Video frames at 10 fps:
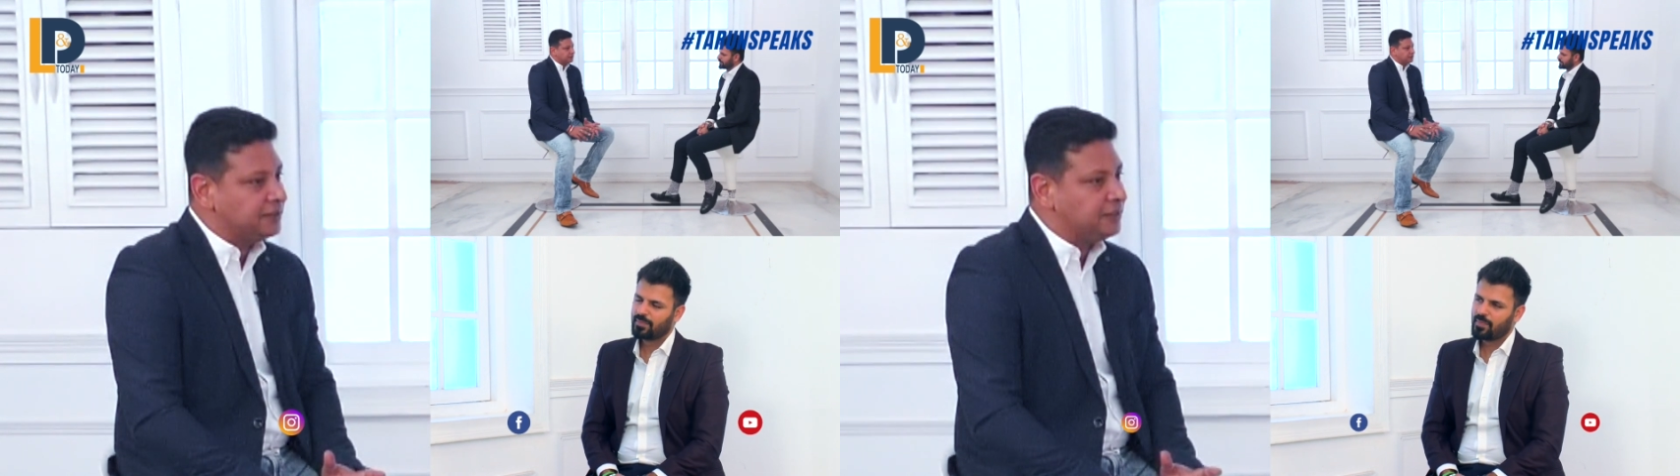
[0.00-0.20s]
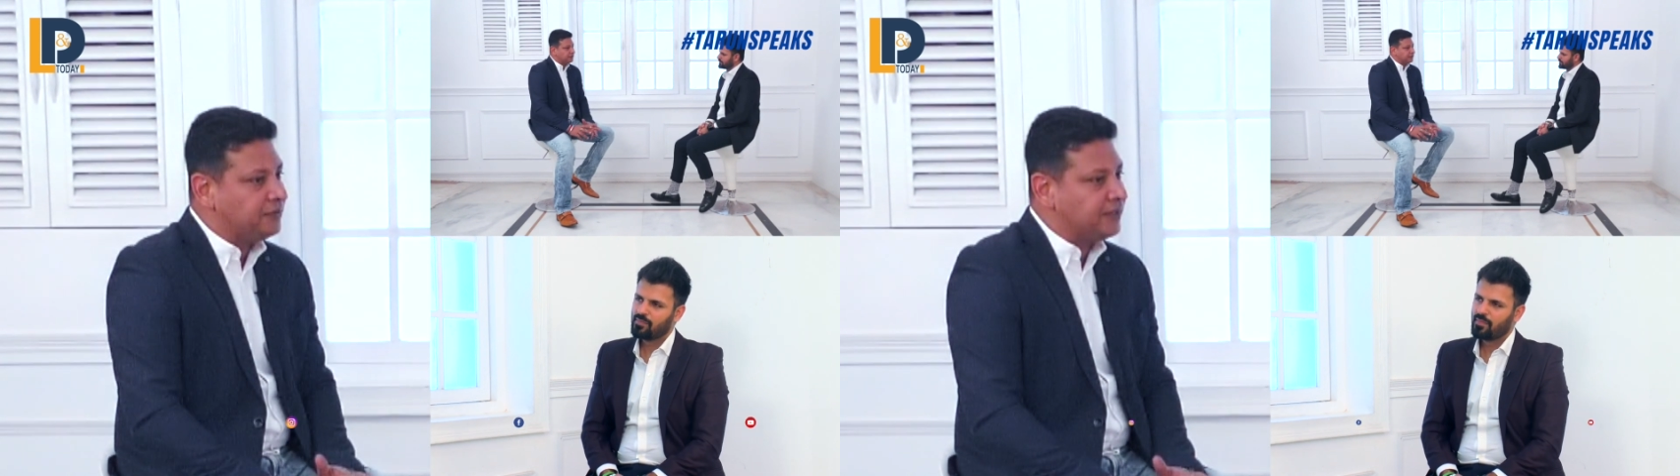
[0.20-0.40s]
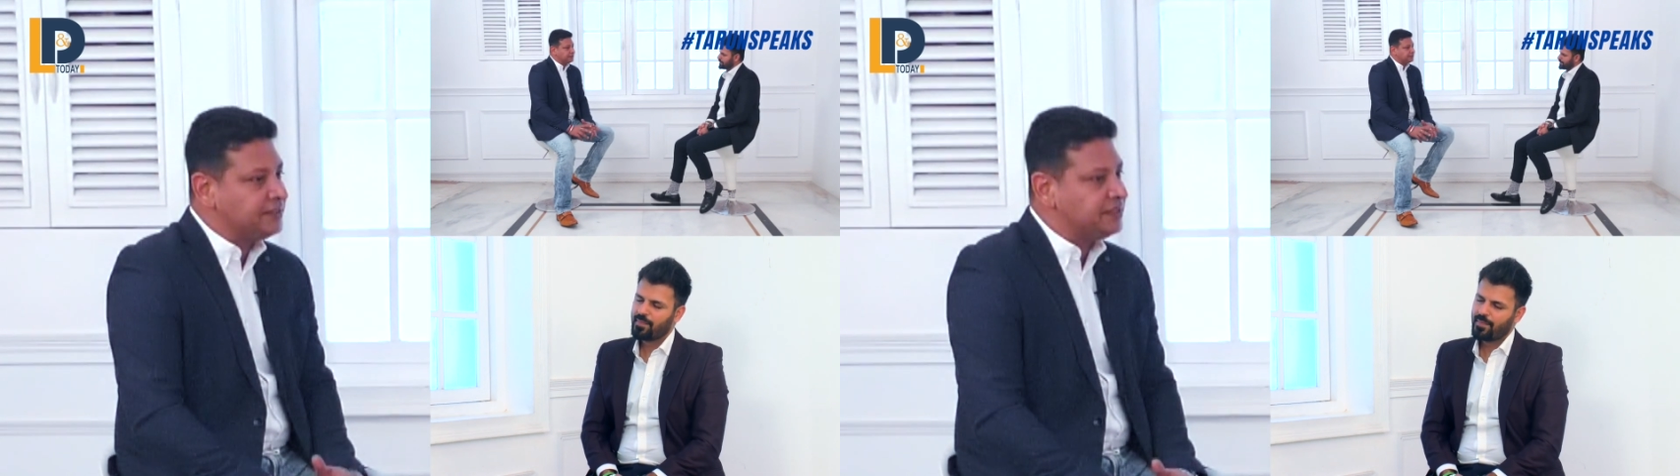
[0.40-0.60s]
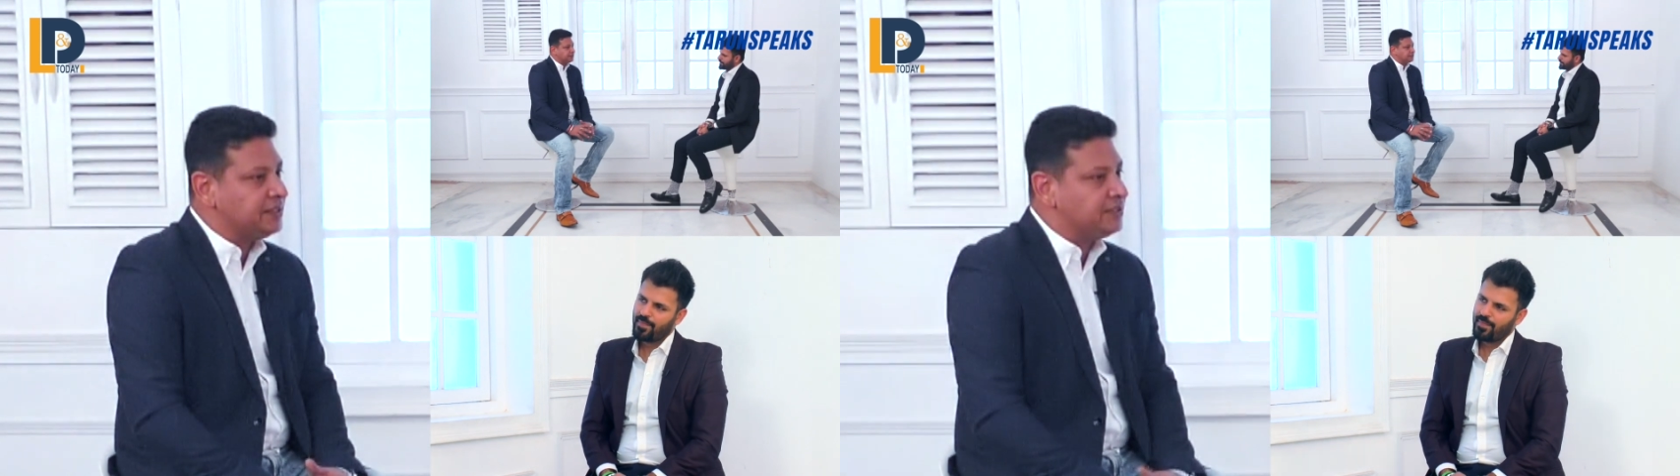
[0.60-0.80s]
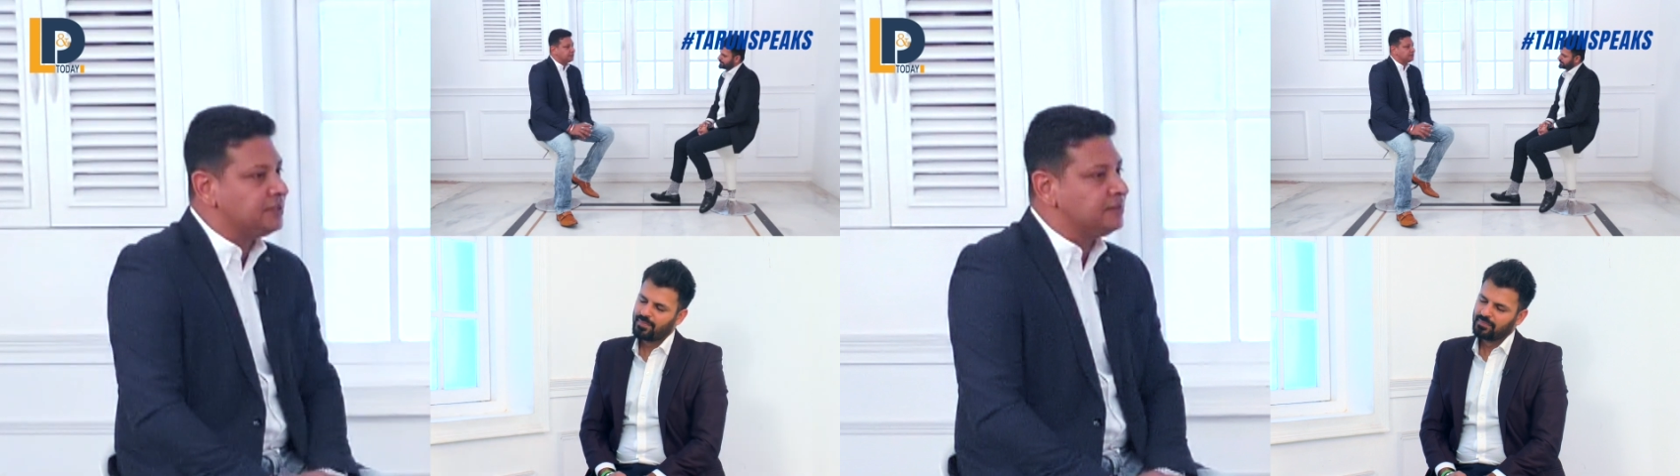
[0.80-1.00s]
the
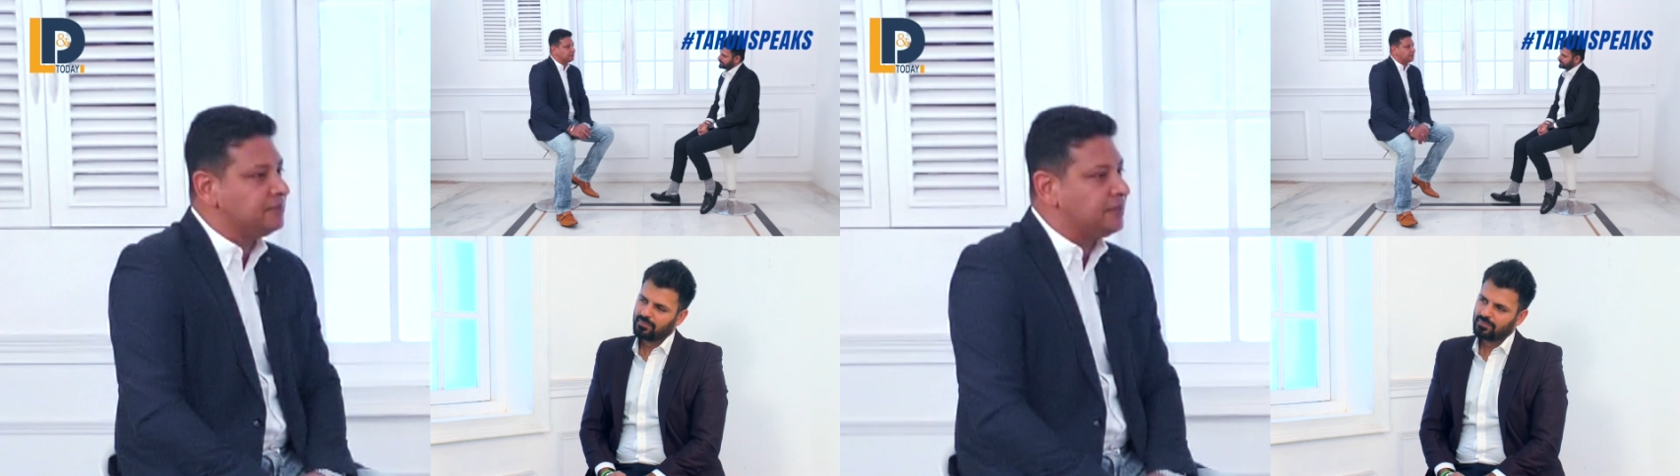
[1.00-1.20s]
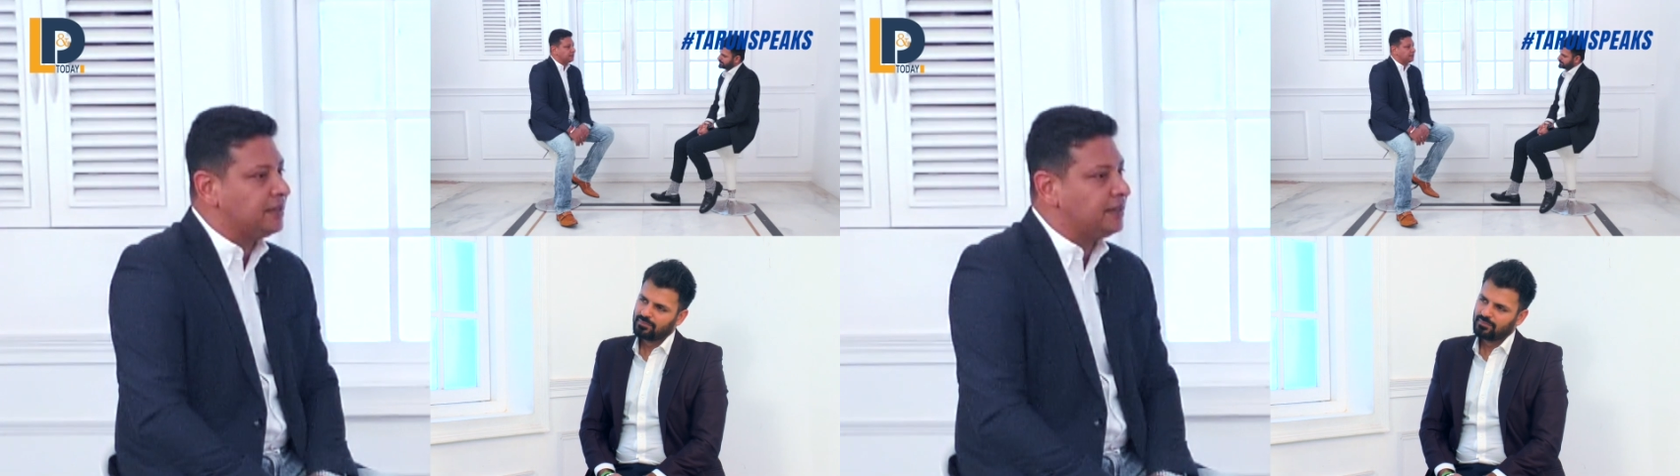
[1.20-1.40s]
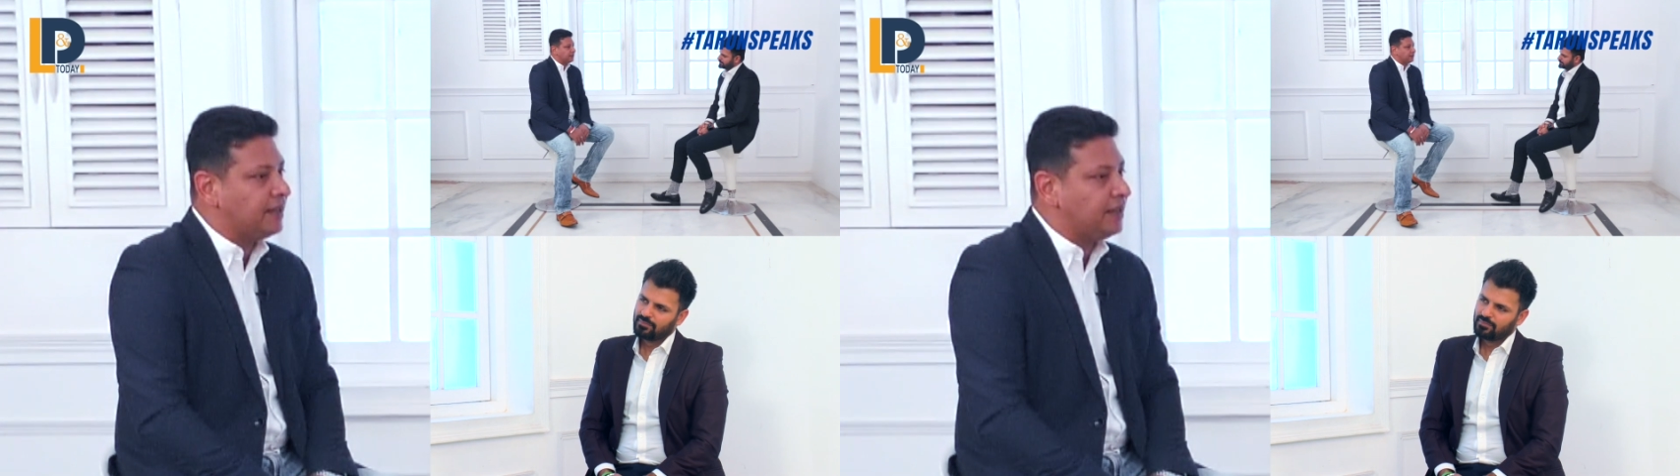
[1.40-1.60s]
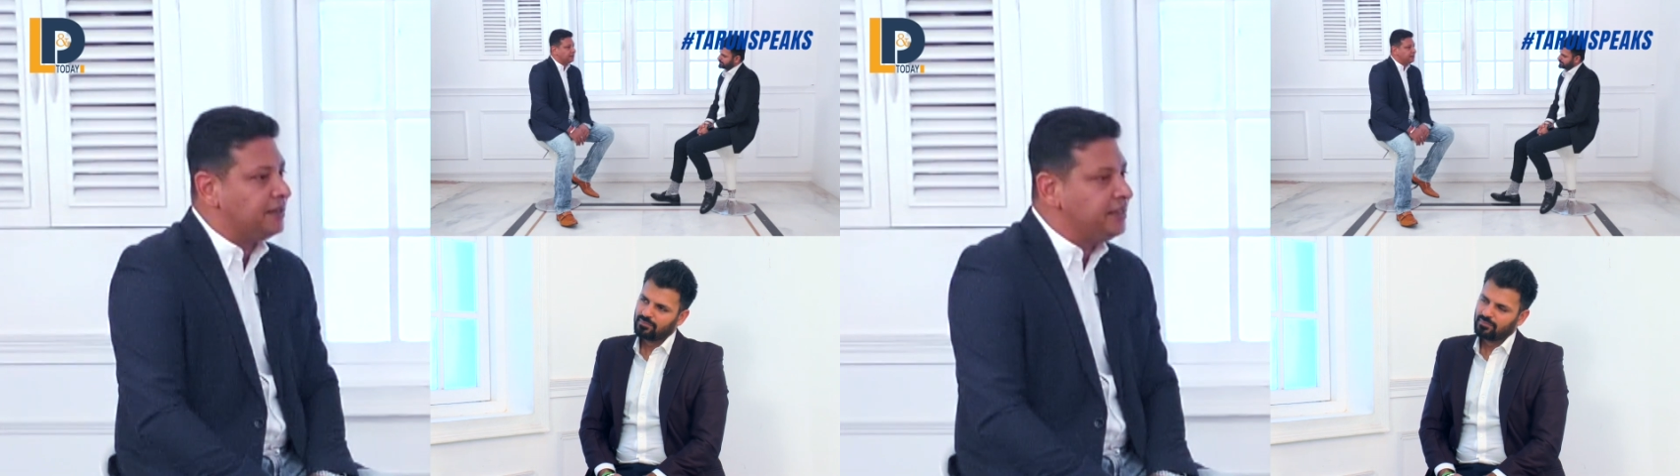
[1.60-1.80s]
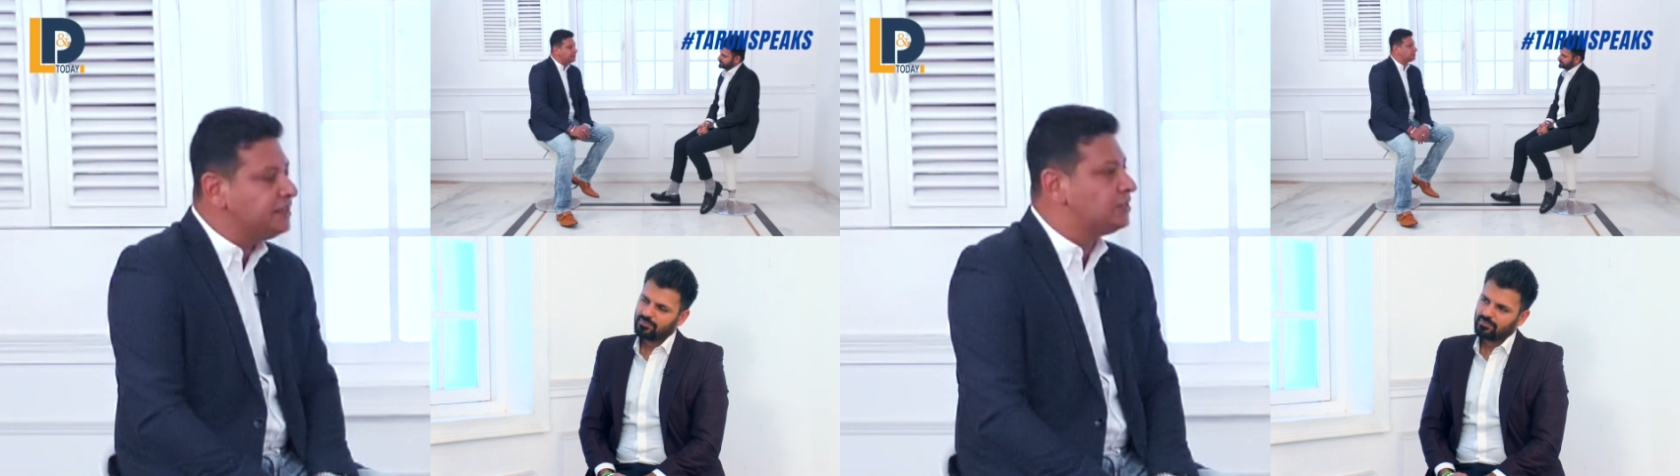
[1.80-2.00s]
differentiation
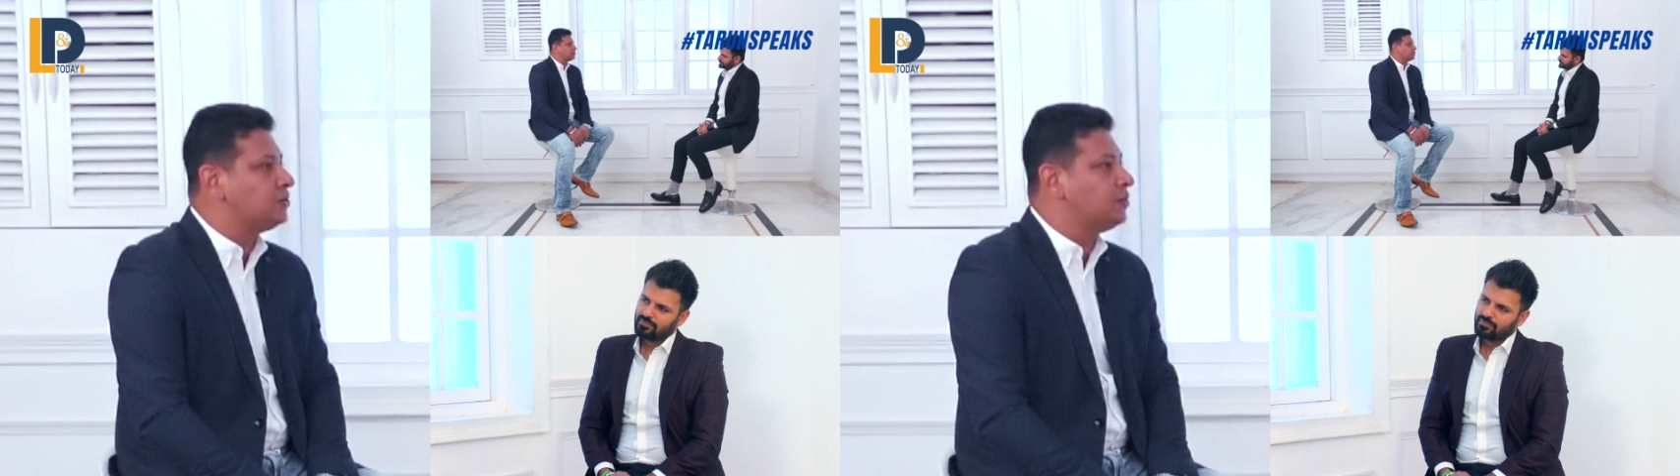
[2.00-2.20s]
needs to